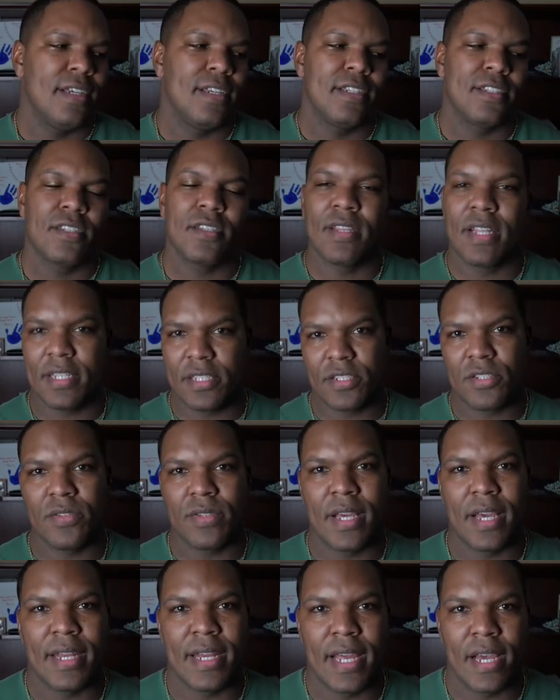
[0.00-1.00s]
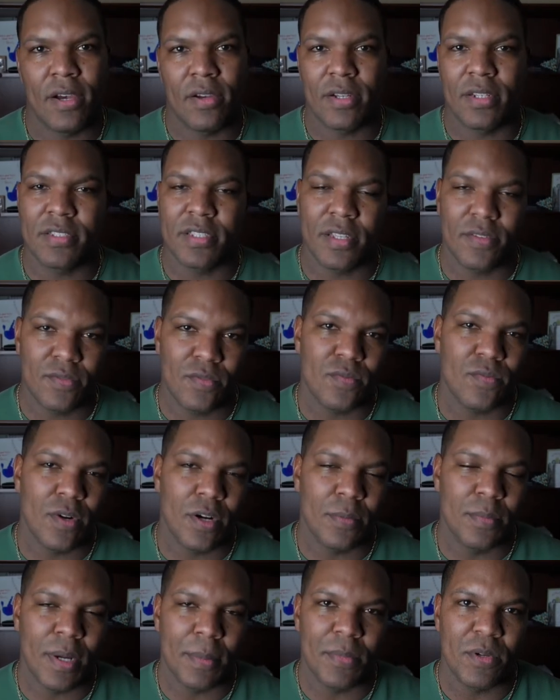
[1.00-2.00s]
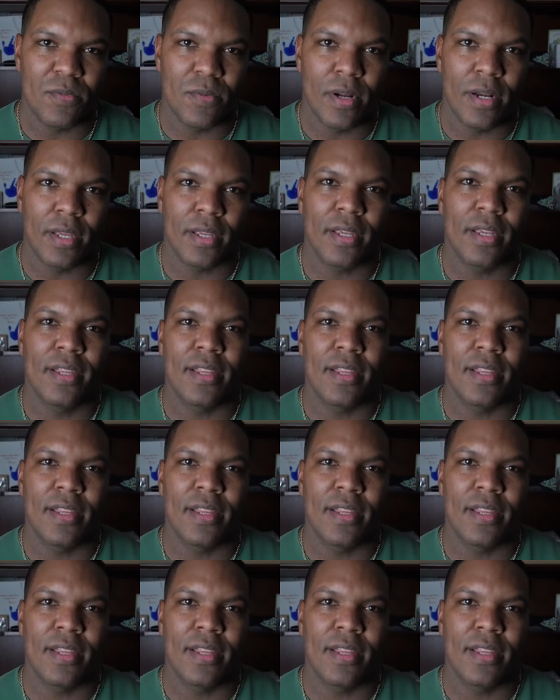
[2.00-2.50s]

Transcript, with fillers: so let's do that now because the runner might be running,